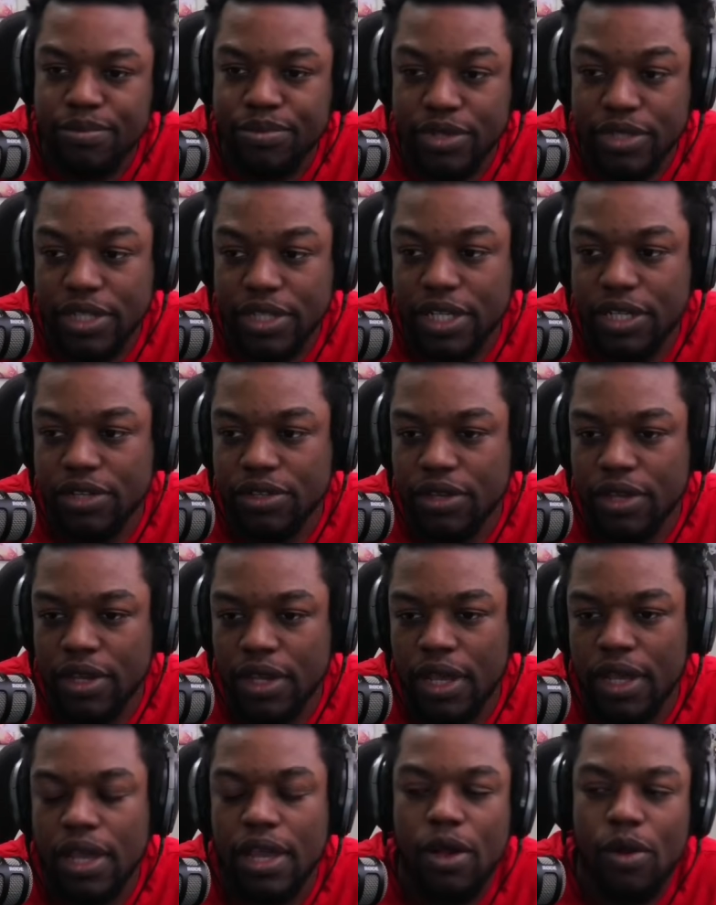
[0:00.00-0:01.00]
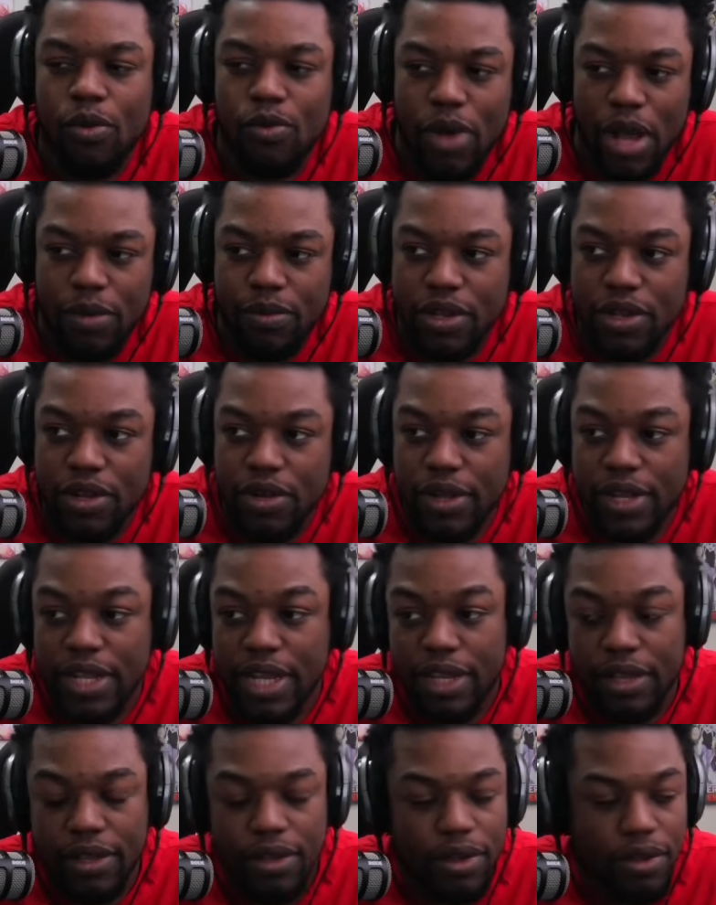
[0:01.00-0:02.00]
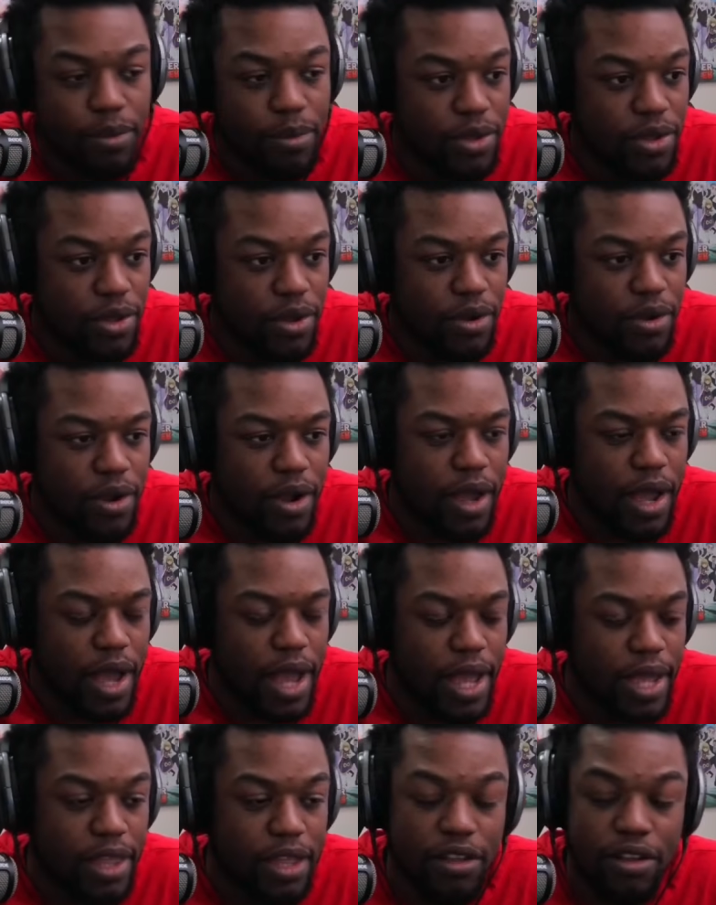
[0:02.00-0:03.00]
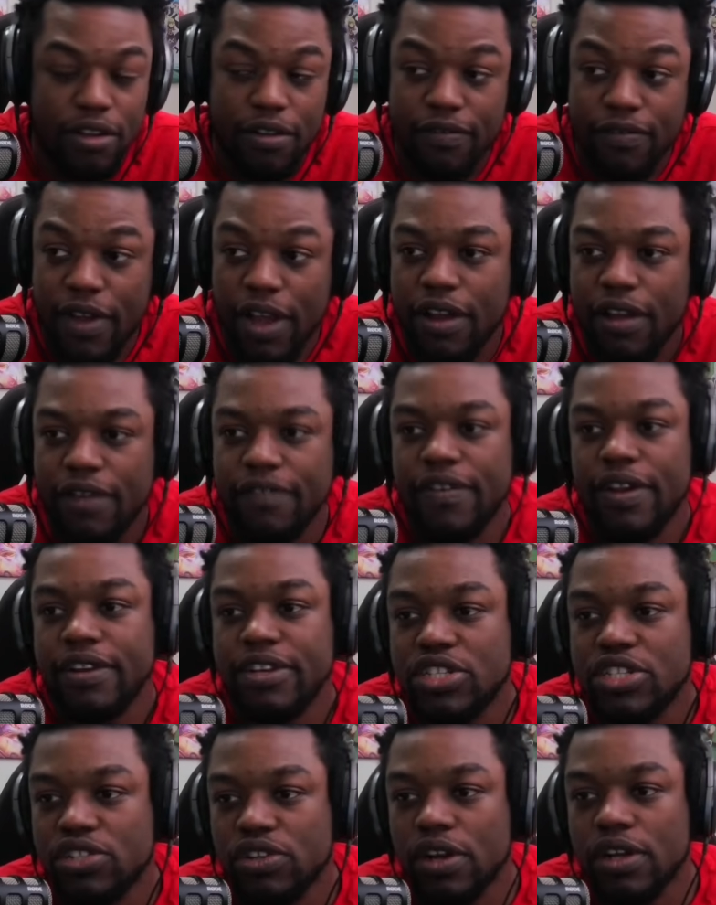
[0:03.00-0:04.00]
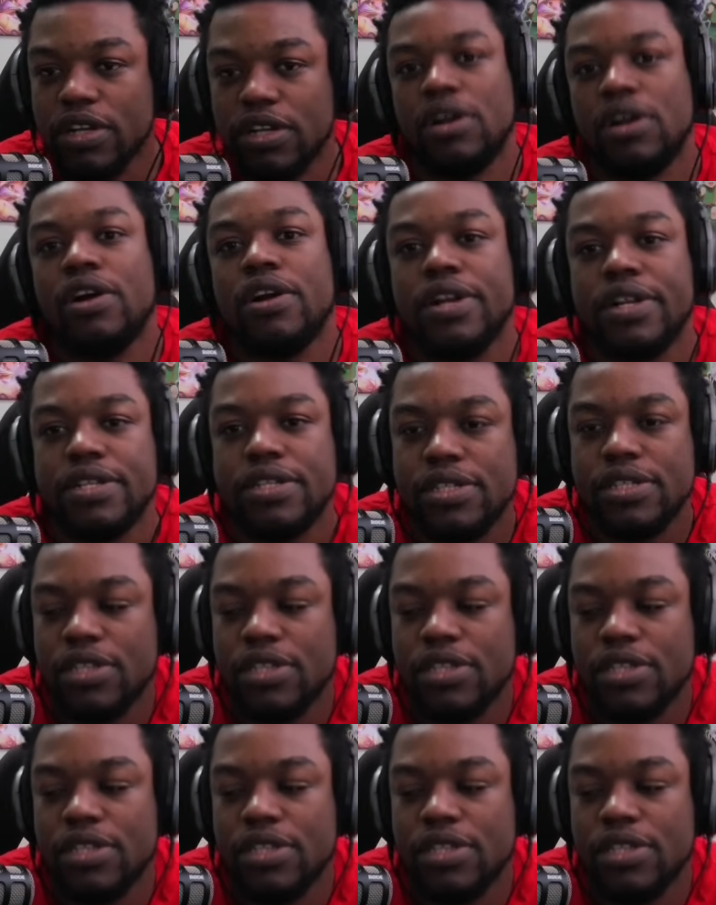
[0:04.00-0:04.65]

Particularly White Widow and Nico Minoru, I think, are very, very strong cards.